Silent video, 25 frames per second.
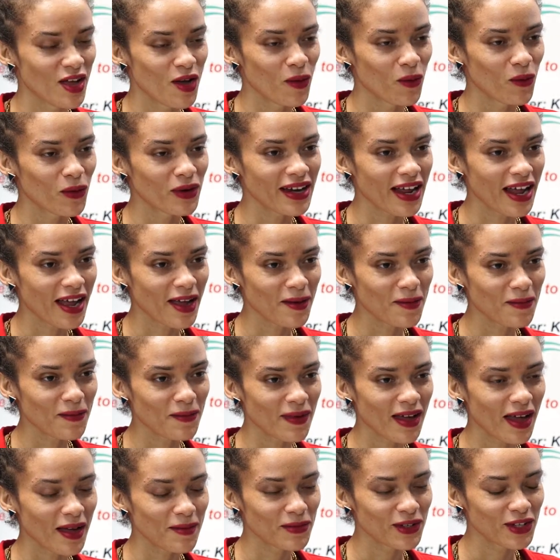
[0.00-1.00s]
What I'm,
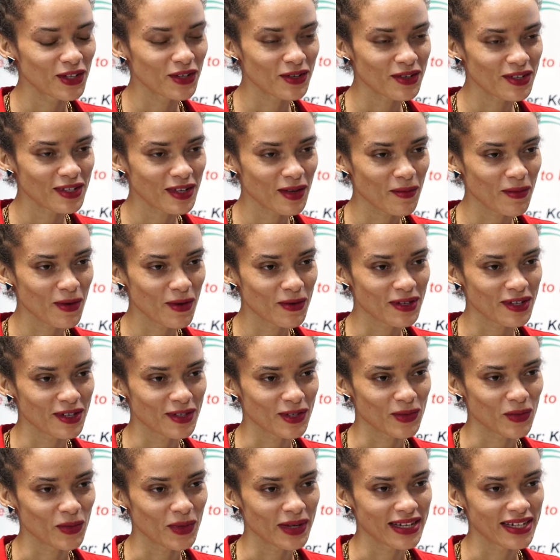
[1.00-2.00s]
I'm curious about
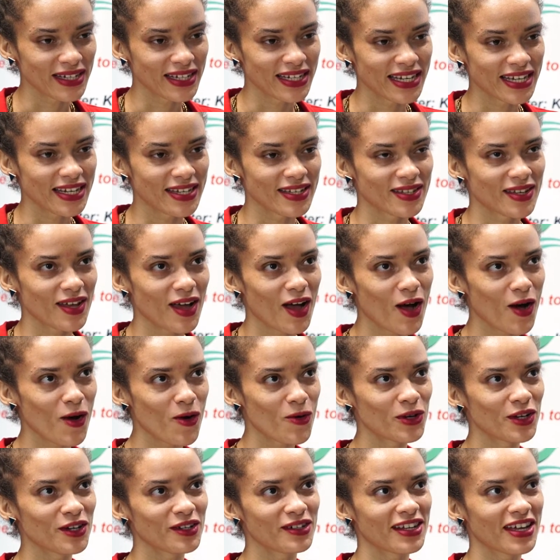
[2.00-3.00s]
as well is how
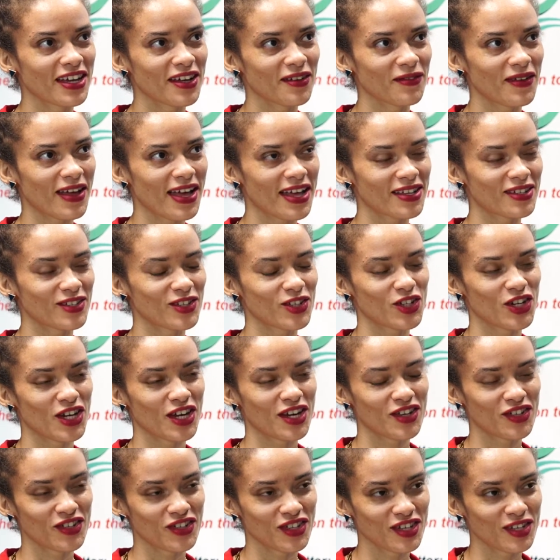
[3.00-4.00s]
your life has
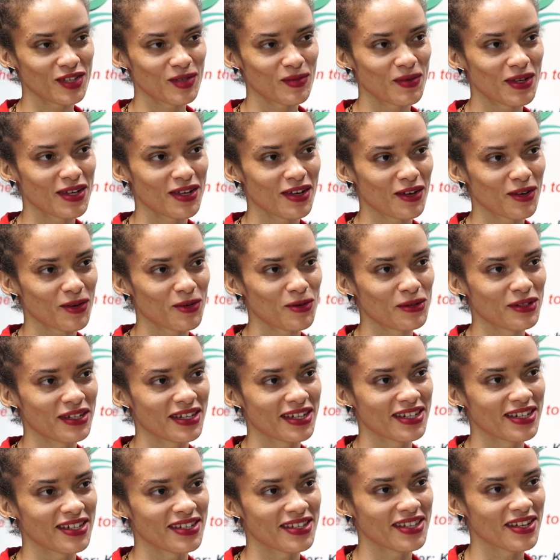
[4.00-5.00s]
changed since being at Kool
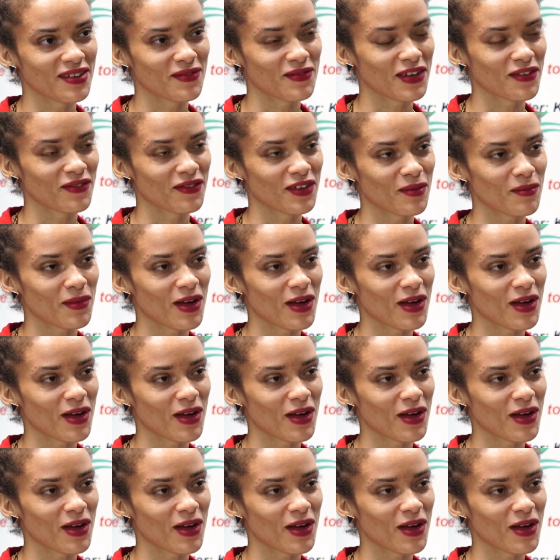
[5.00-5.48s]
97 FM.